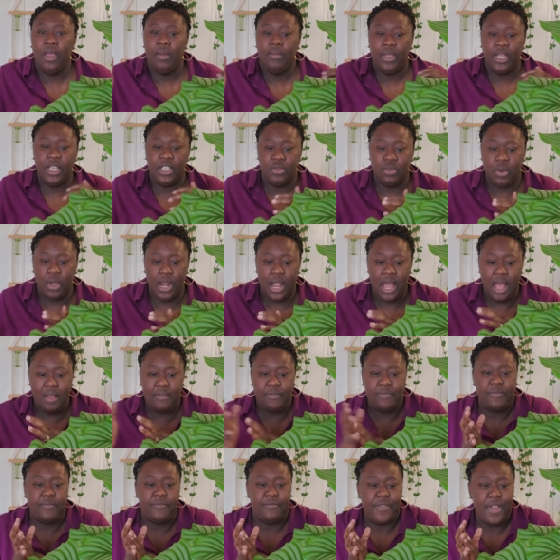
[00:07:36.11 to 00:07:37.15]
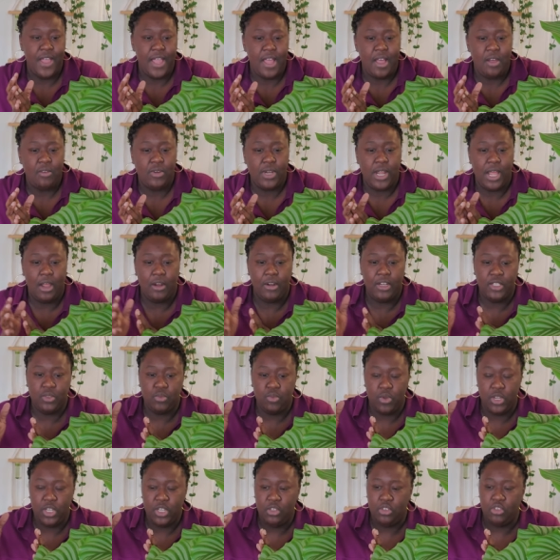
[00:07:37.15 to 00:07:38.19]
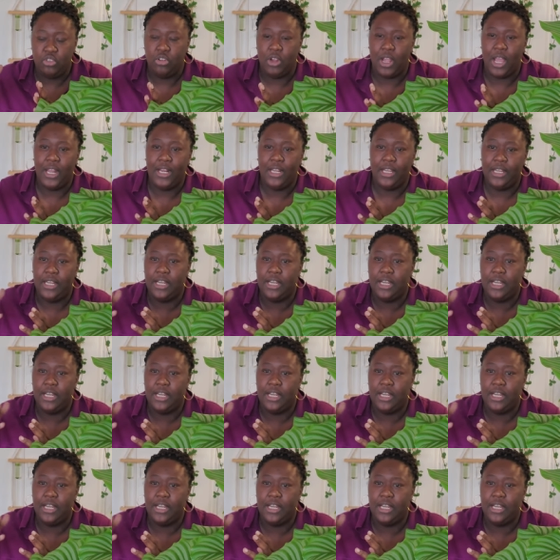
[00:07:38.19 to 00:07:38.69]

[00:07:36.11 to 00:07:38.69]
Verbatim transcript: because what I've found out is when you try to